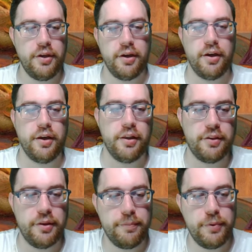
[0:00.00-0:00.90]

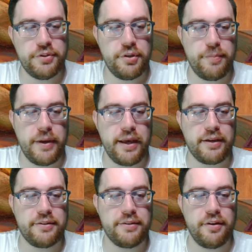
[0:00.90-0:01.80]
The booster
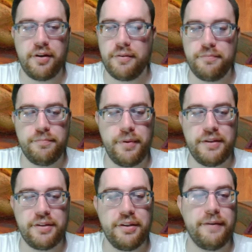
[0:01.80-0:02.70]
packs are
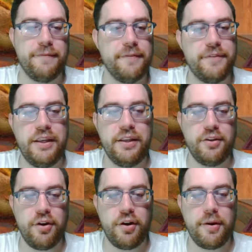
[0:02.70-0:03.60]
basically a 15
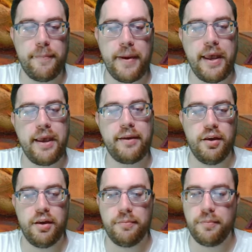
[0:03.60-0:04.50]
card pack
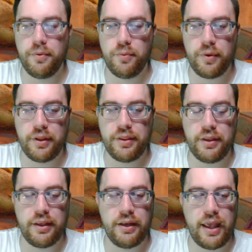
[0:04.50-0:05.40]
with
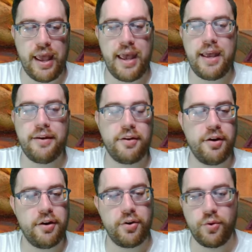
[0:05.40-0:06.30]
an add
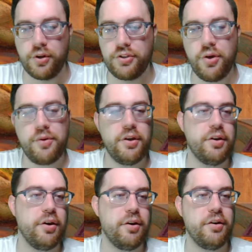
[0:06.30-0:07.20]
card or a token
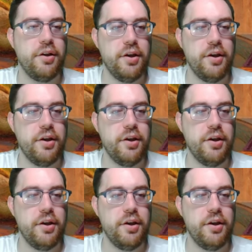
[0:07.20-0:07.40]
card.